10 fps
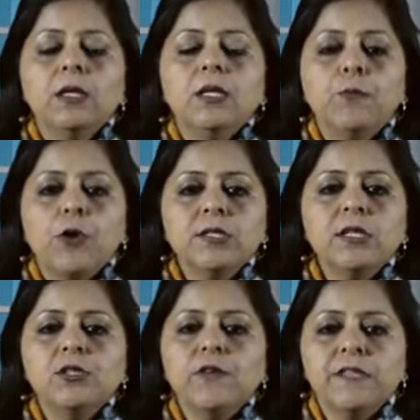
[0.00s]
The
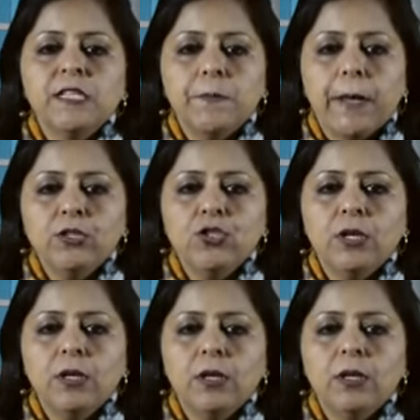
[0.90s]
process of suspension,